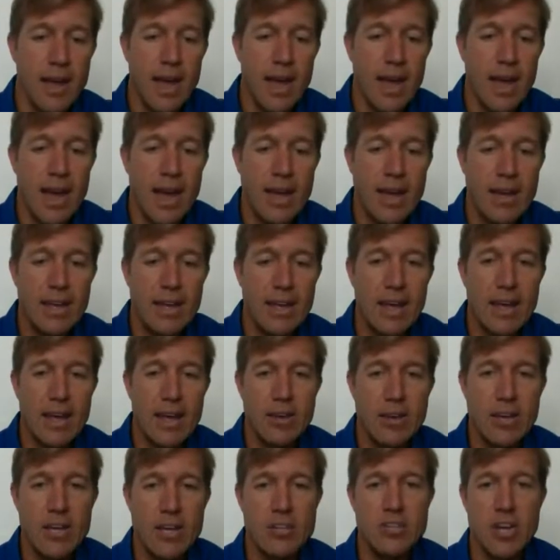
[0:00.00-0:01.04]
and
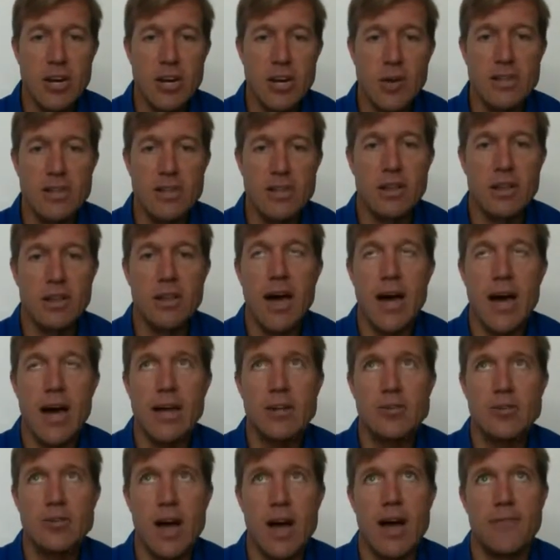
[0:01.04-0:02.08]
it generates a lot
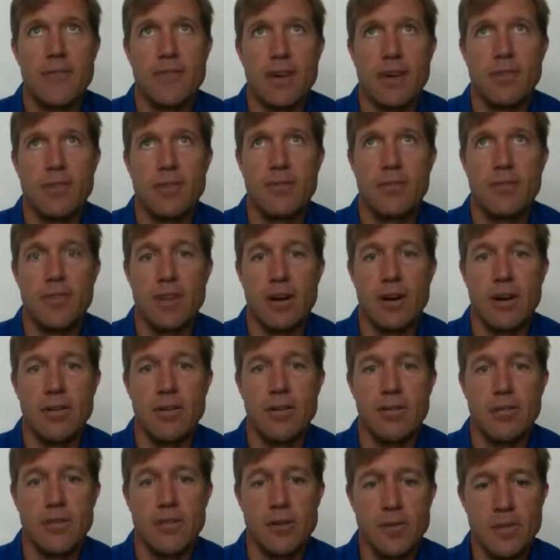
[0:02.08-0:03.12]
of traffic for
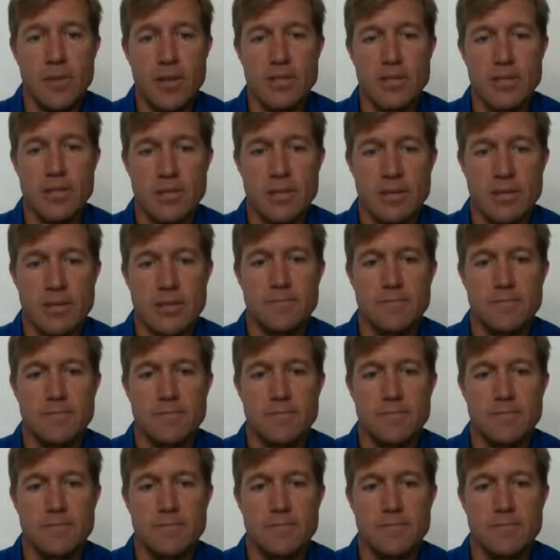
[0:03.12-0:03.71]
their business.